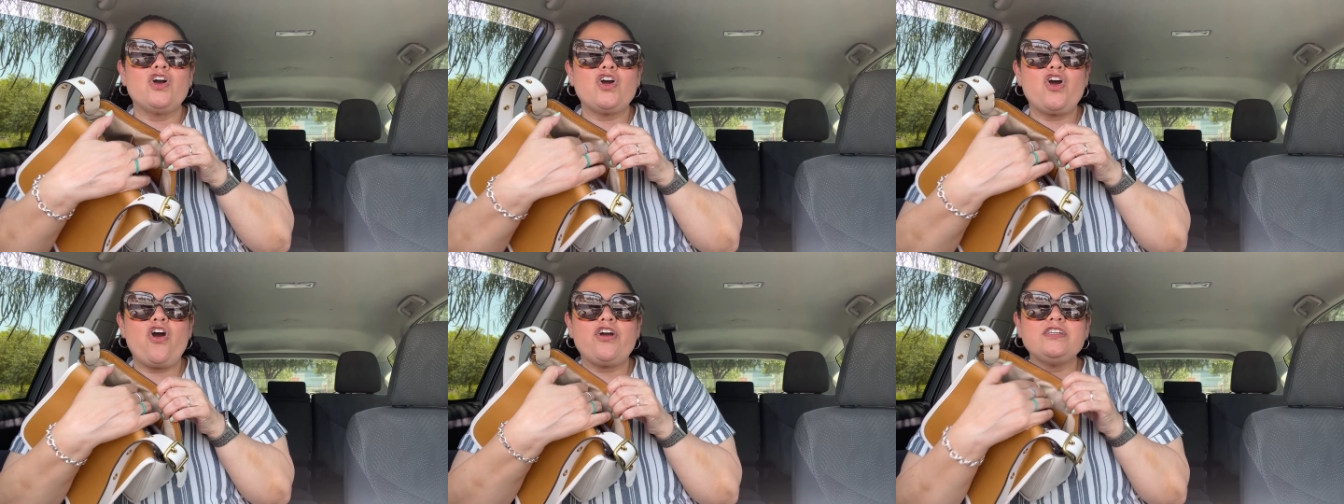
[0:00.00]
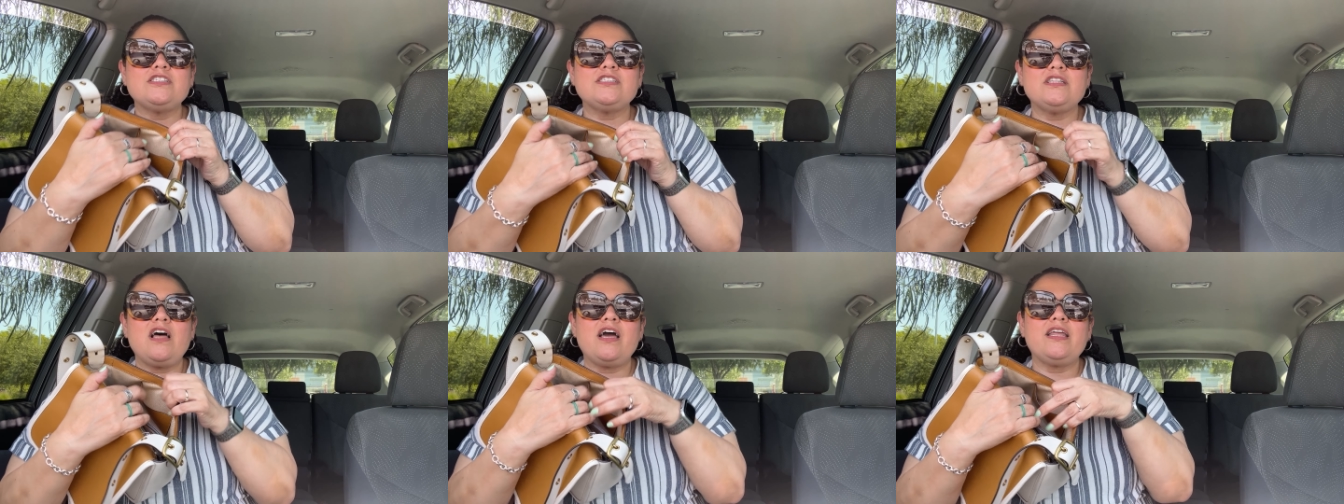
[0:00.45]
card
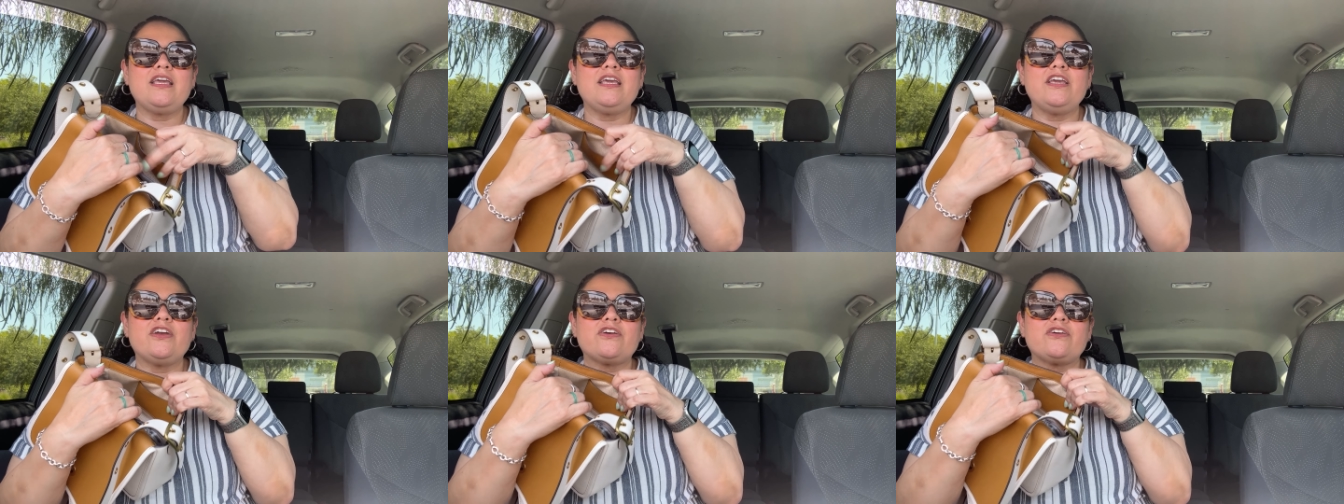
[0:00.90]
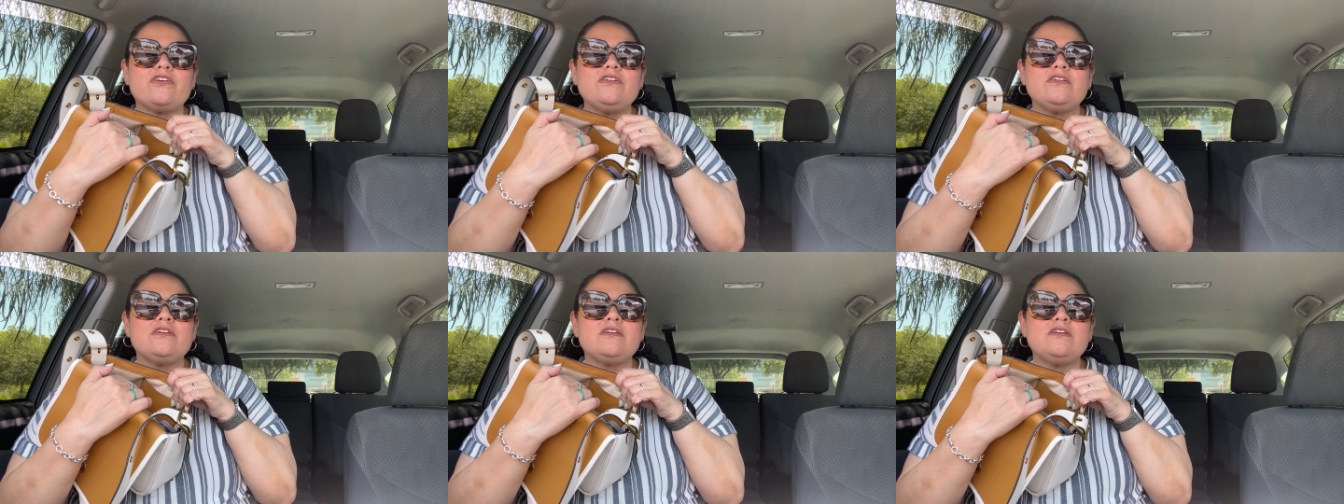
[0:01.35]
slot
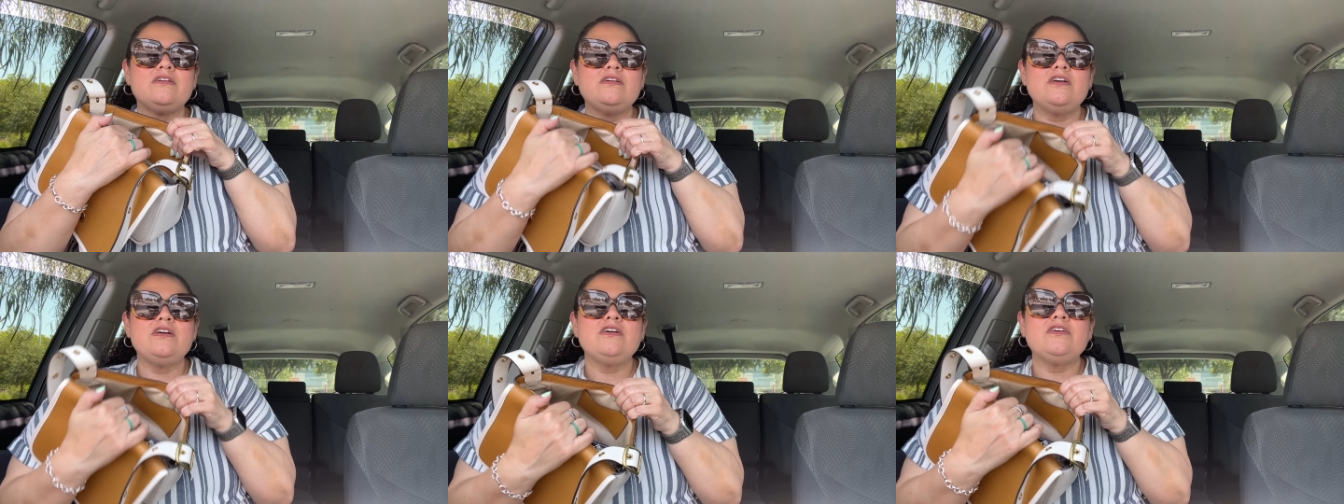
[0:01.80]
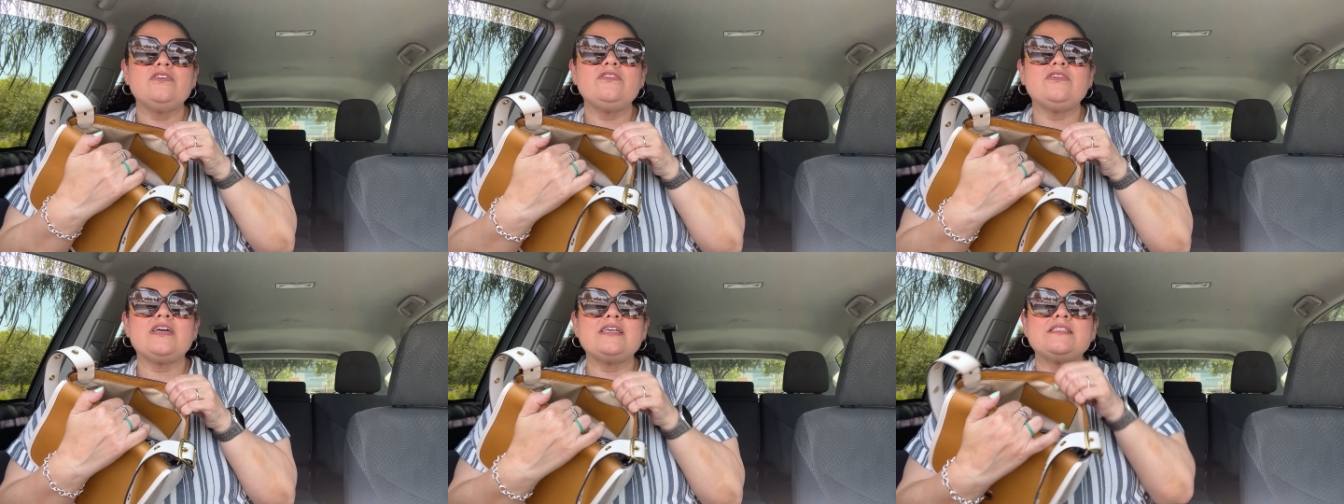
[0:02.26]
here.
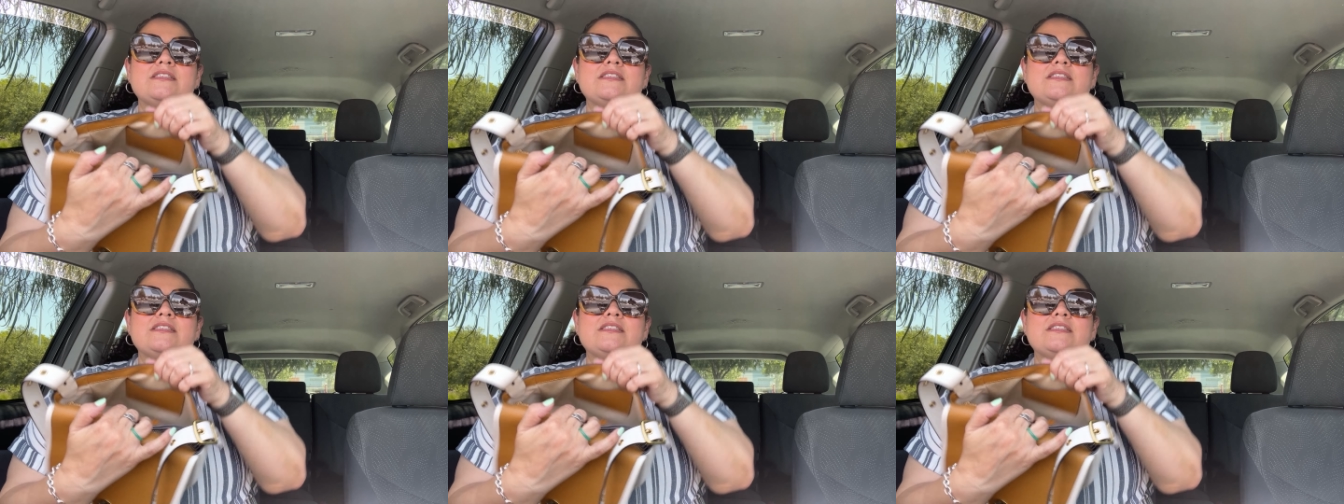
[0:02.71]
You guys